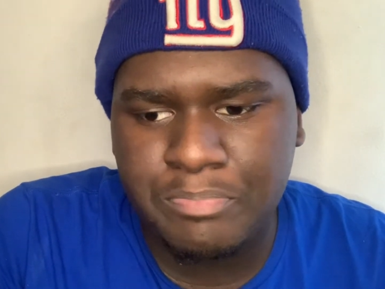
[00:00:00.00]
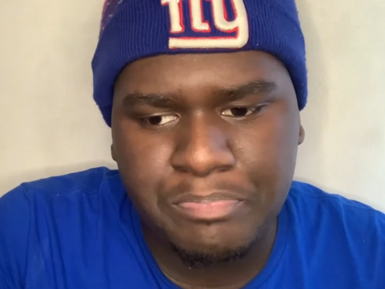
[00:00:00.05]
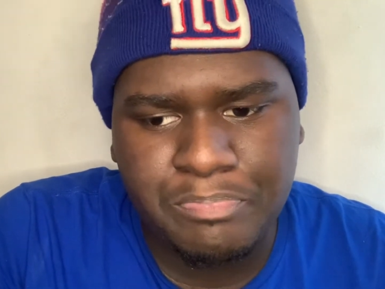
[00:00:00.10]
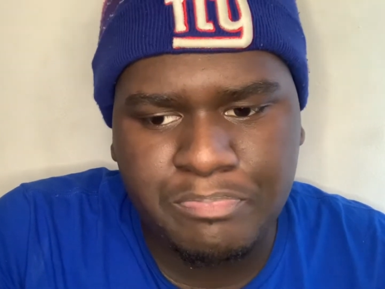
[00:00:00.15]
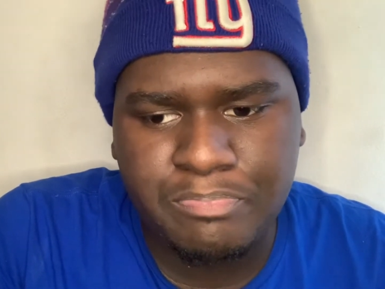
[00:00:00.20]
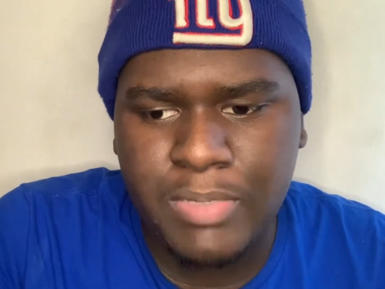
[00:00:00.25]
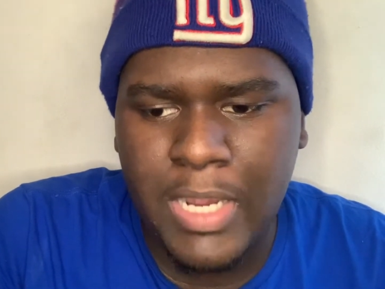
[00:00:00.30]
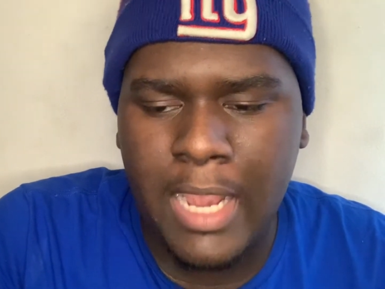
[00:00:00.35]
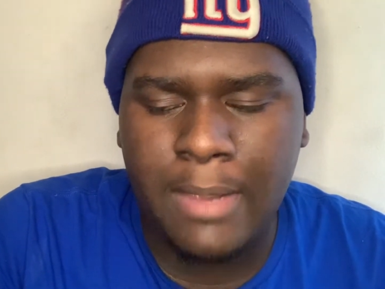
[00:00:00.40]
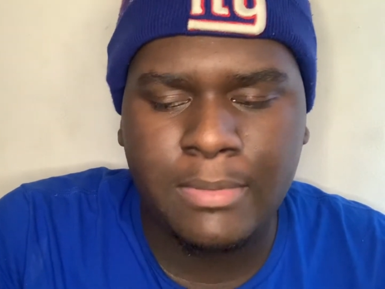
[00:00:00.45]

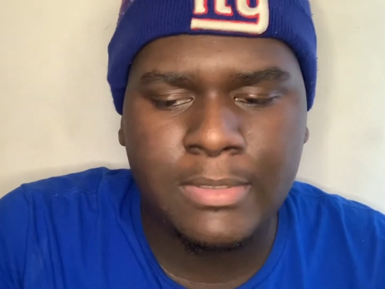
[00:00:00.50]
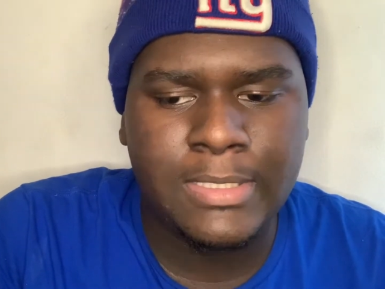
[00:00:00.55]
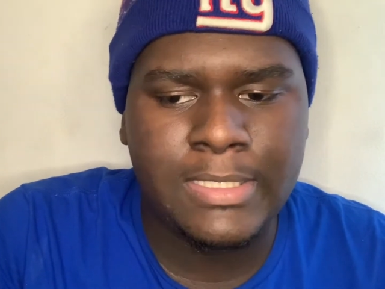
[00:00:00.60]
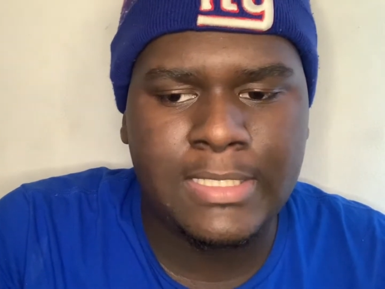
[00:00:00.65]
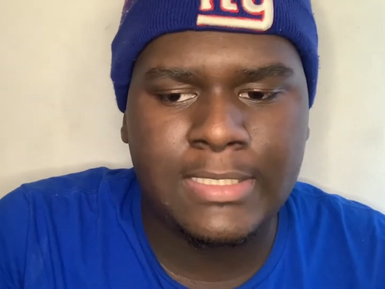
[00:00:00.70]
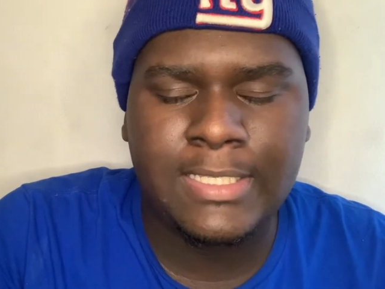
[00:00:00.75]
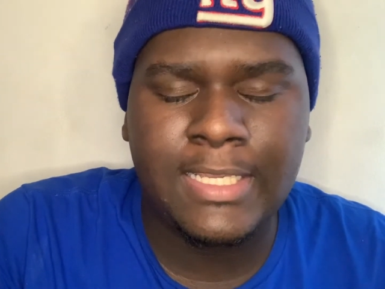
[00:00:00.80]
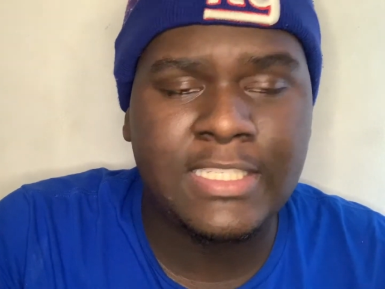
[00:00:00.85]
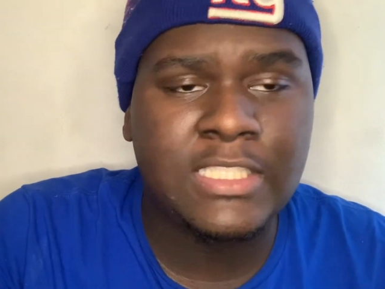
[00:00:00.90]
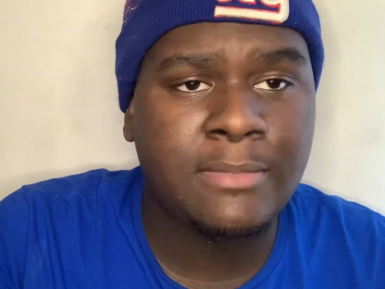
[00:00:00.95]
probably
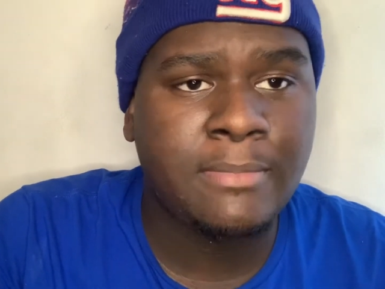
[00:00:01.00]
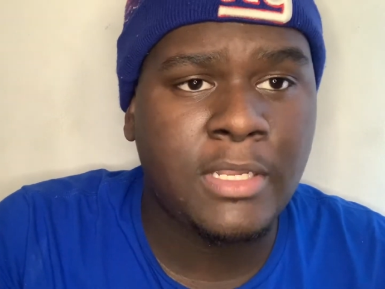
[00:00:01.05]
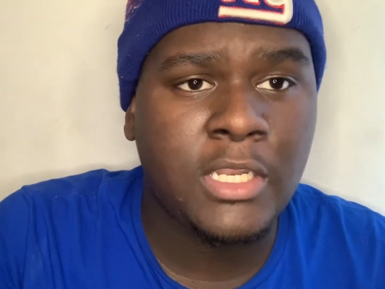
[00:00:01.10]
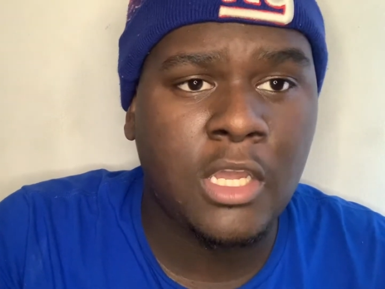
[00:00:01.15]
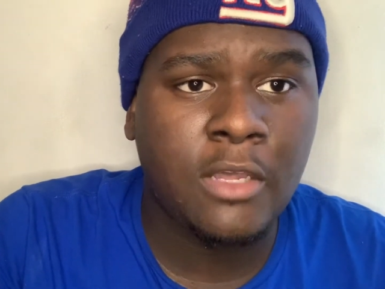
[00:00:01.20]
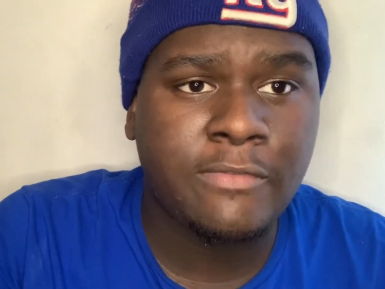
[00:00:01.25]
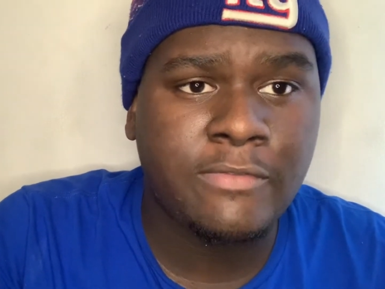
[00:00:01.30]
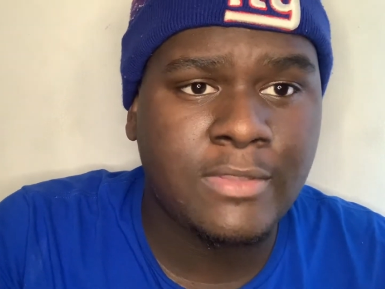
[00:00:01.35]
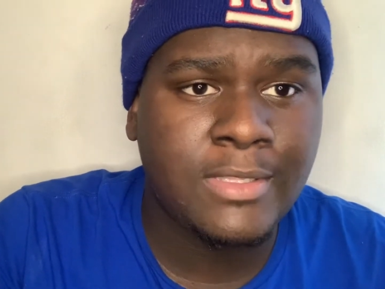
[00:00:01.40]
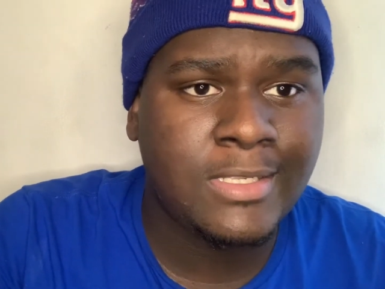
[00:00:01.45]
take some money
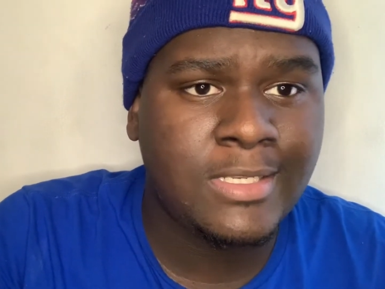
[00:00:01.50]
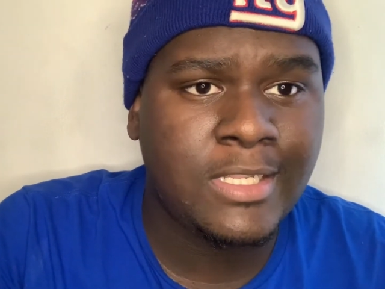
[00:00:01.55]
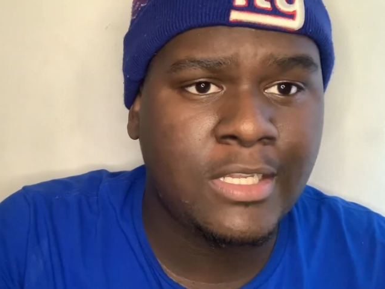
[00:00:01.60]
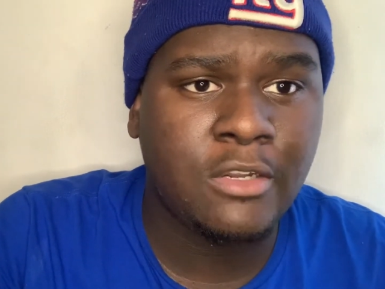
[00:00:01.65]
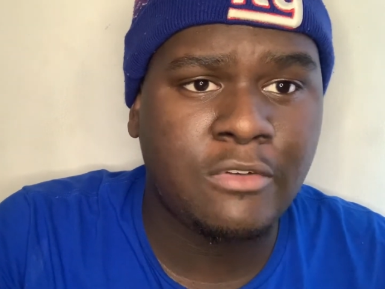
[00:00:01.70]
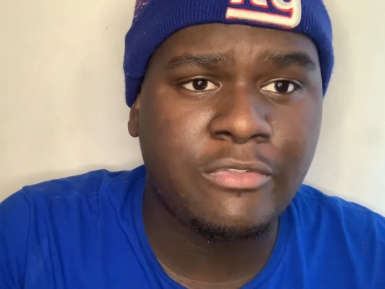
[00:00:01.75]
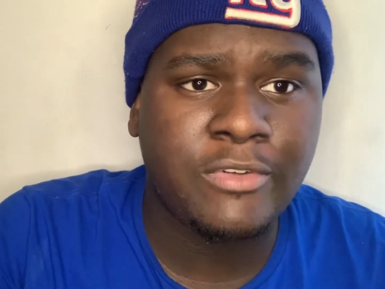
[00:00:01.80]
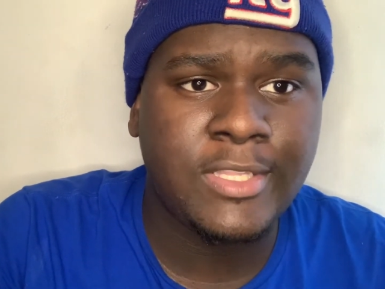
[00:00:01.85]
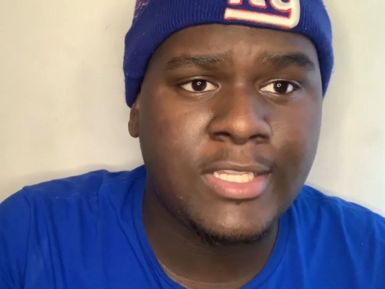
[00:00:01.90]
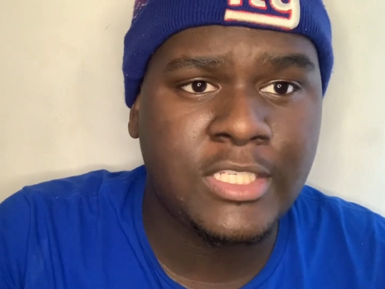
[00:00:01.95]
off of the
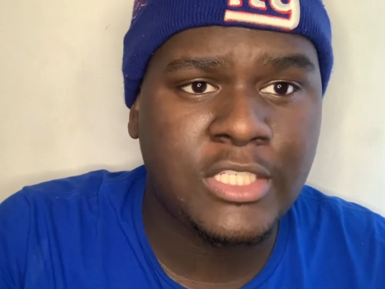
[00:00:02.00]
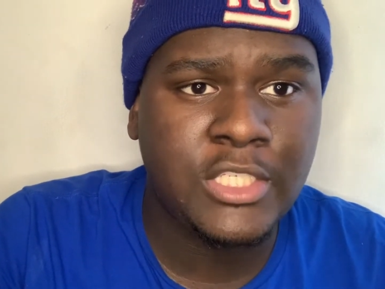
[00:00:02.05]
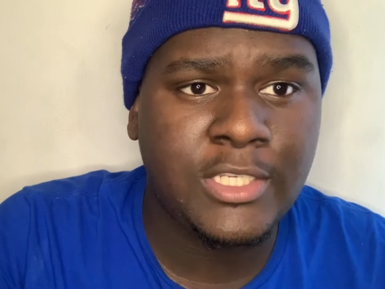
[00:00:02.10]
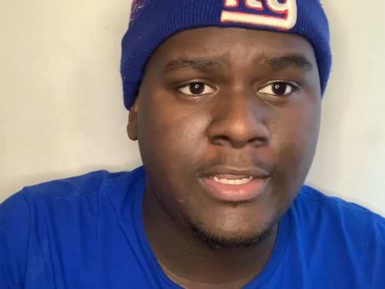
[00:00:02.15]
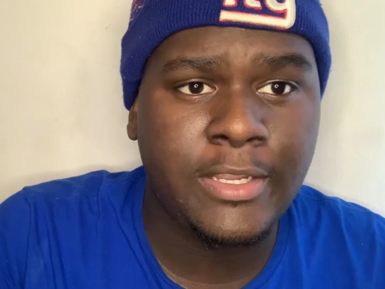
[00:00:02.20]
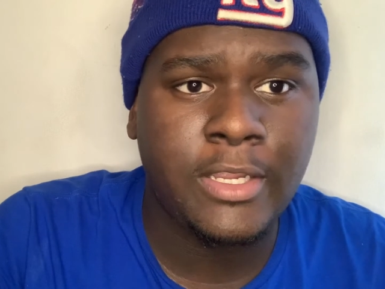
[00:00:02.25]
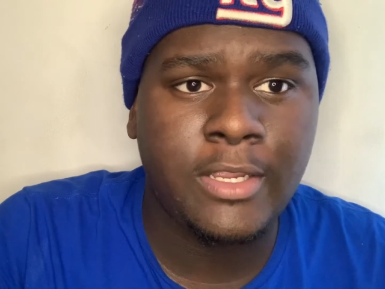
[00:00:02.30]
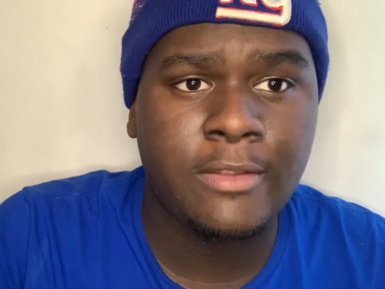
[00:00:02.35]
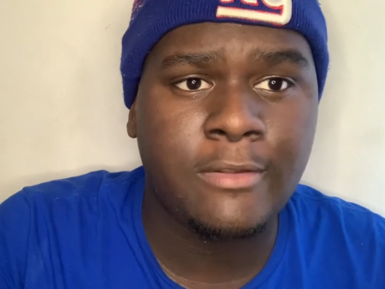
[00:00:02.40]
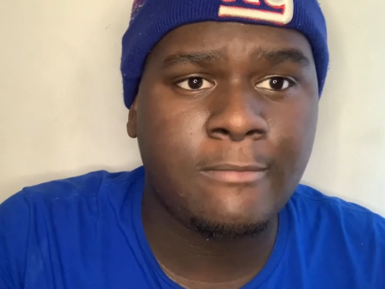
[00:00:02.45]
deal for this
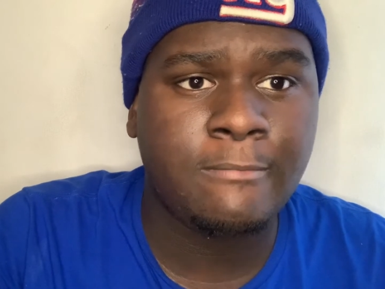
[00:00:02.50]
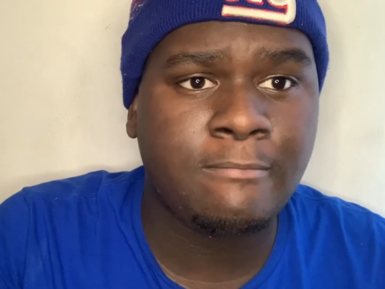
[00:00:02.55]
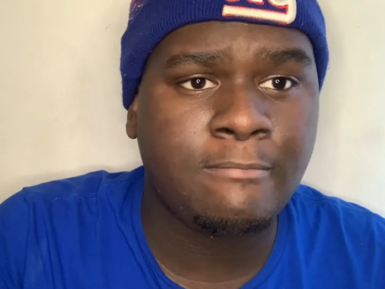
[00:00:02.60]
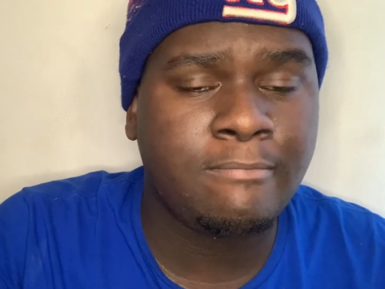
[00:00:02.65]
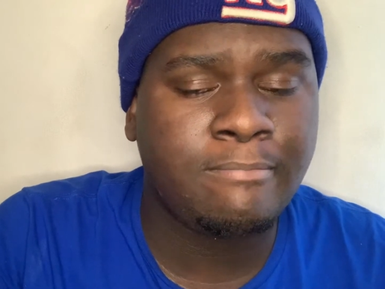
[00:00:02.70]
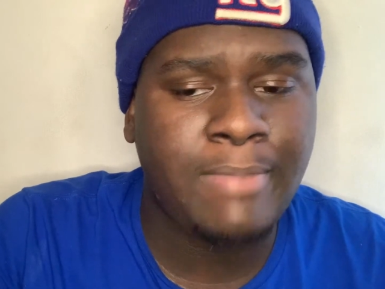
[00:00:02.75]
year,